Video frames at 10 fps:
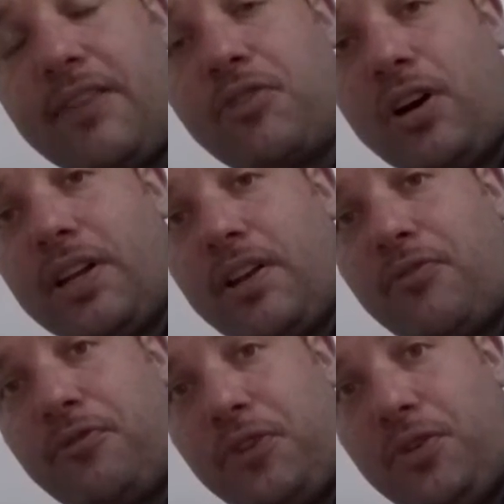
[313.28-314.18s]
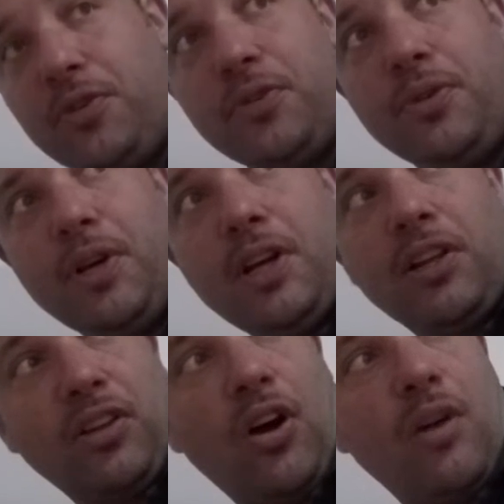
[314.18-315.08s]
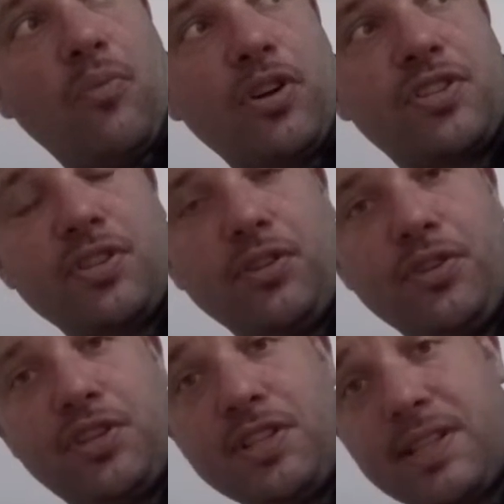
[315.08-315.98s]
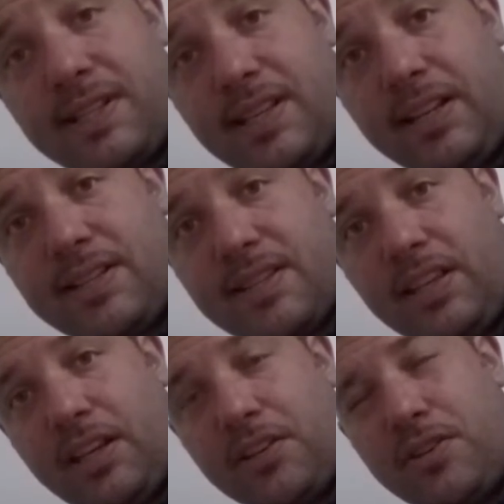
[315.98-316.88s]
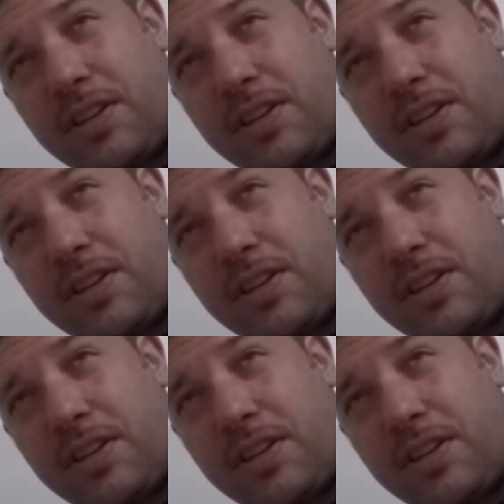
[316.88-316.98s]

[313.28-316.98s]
they've got a few lime wash solutions and tints that you can use.